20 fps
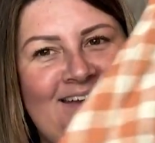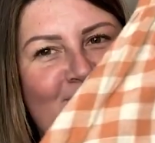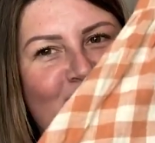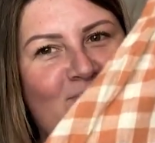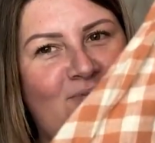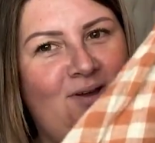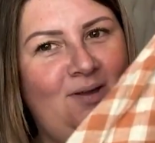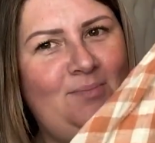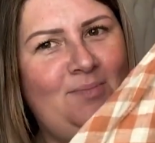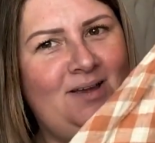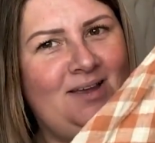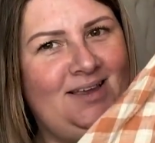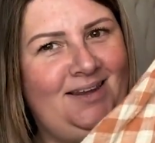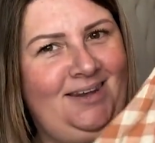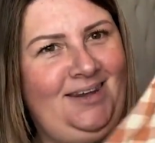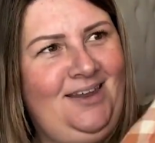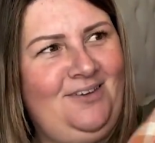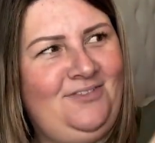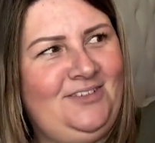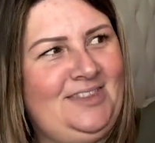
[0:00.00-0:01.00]
Primark are
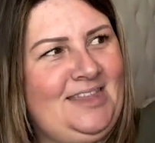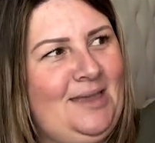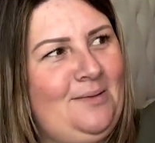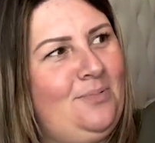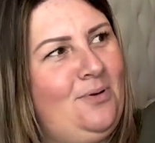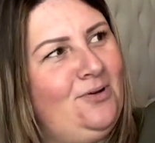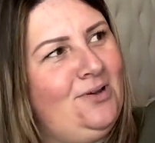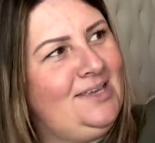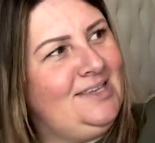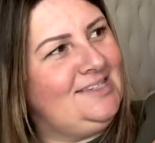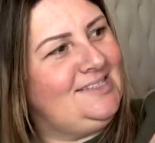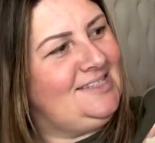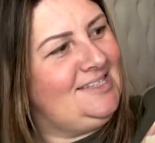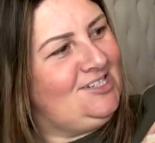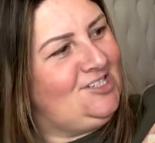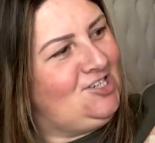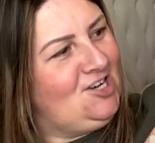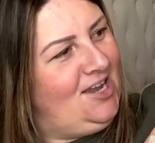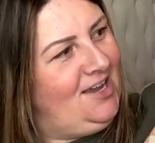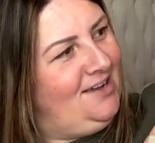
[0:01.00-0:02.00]
loving their pockets
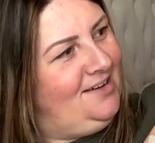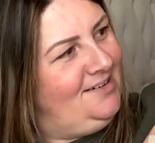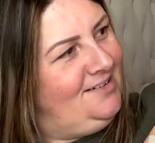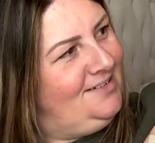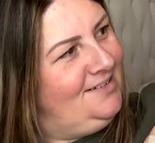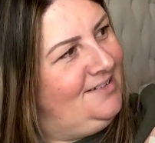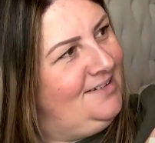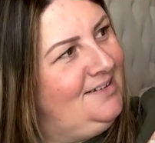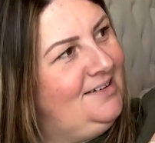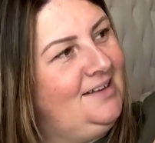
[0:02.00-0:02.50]
this year.